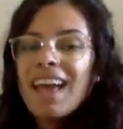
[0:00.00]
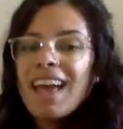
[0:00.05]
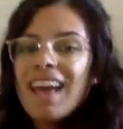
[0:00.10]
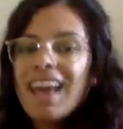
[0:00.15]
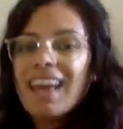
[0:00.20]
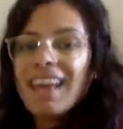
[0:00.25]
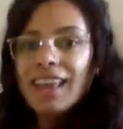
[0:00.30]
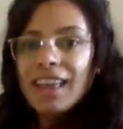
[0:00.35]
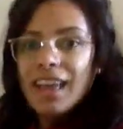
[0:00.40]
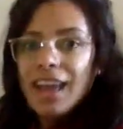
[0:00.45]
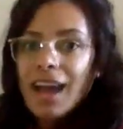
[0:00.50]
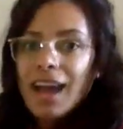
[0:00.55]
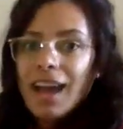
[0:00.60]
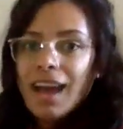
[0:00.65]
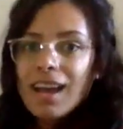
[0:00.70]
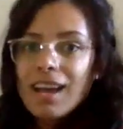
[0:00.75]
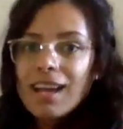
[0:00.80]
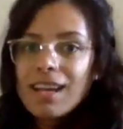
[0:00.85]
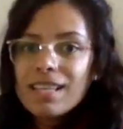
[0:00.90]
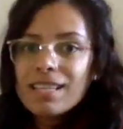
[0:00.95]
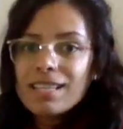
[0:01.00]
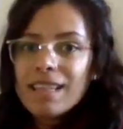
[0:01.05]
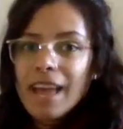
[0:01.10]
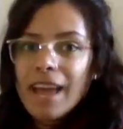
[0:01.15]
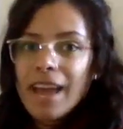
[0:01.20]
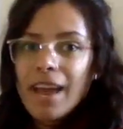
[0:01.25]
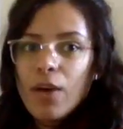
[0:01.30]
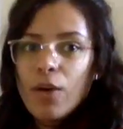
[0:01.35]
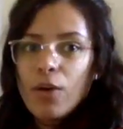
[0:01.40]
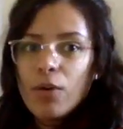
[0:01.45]
Hey guys,
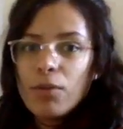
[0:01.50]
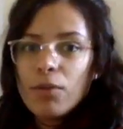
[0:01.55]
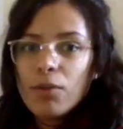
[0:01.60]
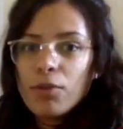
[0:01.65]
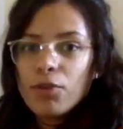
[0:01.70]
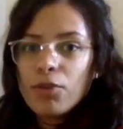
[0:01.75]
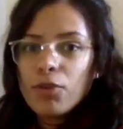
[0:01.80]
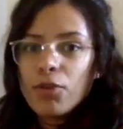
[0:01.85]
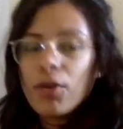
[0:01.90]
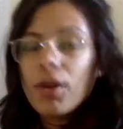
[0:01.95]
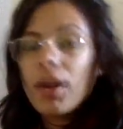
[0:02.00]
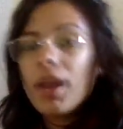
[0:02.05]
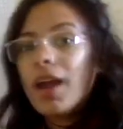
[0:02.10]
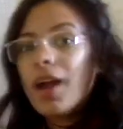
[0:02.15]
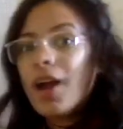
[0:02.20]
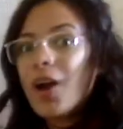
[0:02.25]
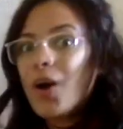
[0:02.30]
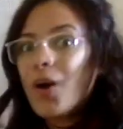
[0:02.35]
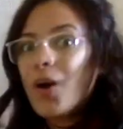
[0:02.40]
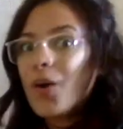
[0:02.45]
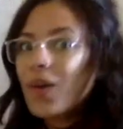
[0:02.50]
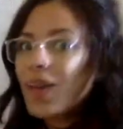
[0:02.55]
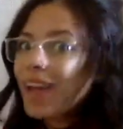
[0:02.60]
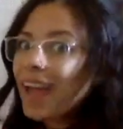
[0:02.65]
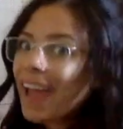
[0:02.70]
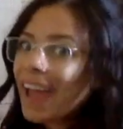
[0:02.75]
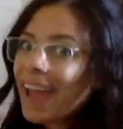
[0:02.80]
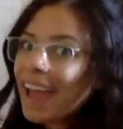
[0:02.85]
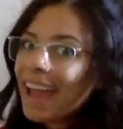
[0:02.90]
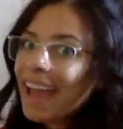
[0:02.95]
I hope you're doing
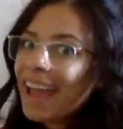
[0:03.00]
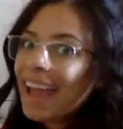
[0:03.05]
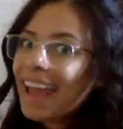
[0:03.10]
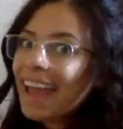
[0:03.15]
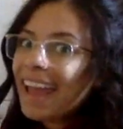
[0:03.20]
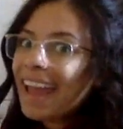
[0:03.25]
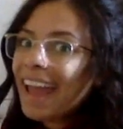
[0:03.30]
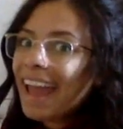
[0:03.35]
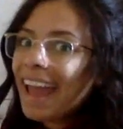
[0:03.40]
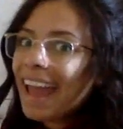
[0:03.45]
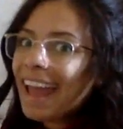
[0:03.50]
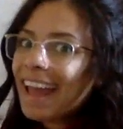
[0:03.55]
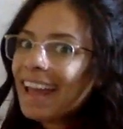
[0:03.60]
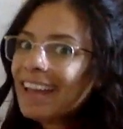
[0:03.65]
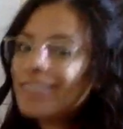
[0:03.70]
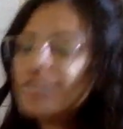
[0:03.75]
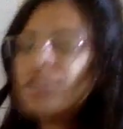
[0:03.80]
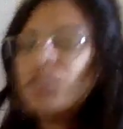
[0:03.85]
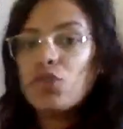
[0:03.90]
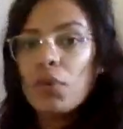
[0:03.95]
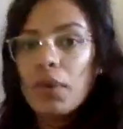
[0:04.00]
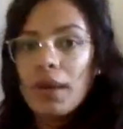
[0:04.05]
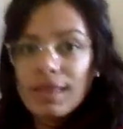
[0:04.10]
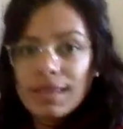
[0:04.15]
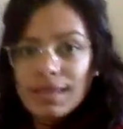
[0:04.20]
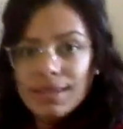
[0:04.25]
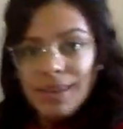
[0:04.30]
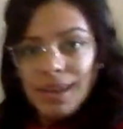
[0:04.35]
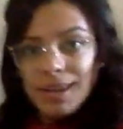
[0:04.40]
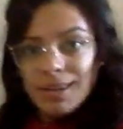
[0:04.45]
okay and enjoying the
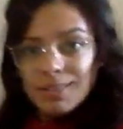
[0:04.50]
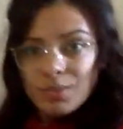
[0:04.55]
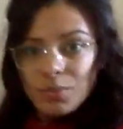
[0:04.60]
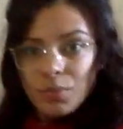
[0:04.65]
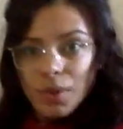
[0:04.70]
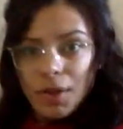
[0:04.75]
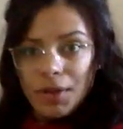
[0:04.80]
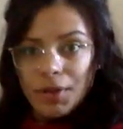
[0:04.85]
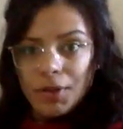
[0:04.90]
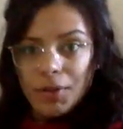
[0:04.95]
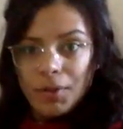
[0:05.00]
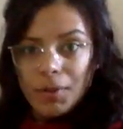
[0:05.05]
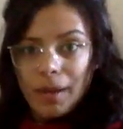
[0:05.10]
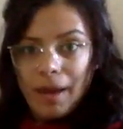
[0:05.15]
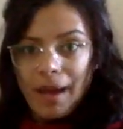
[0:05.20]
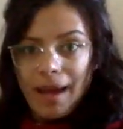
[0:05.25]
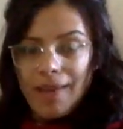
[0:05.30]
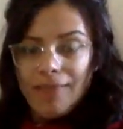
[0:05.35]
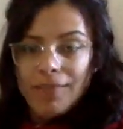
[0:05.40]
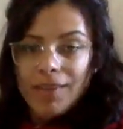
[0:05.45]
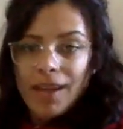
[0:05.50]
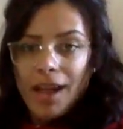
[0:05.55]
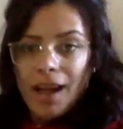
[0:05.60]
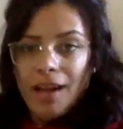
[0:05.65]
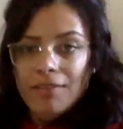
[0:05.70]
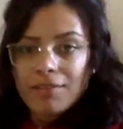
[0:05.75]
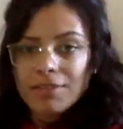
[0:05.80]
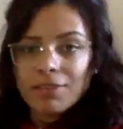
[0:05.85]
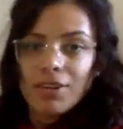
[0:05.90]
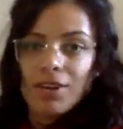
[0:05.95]
nice weather we're having
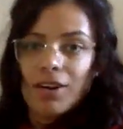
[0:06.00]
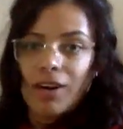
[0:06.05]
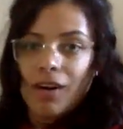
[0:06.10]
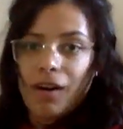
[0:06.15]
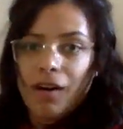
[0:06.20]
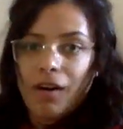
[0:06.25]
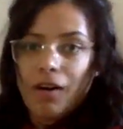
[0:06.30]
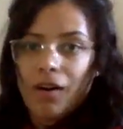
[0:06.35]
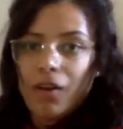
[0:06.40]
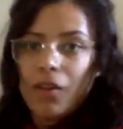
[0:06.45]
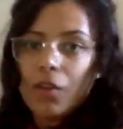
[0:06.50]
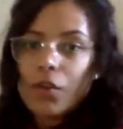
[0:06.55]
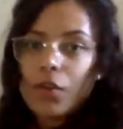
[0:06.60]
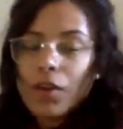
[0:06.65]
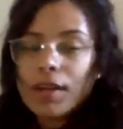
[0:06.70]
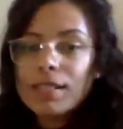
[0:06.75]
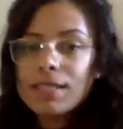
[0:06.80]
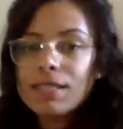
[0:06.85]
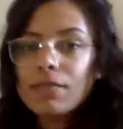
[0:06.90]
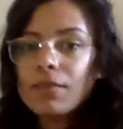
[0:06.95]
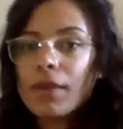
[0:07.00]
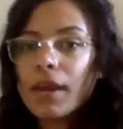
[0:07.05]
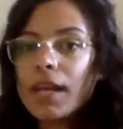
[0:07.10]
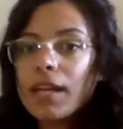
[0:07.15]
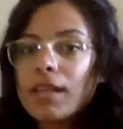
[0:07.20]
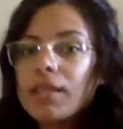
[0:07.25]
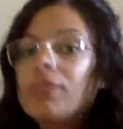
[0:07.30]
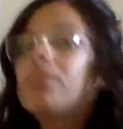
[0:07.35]
after all the crazy rain.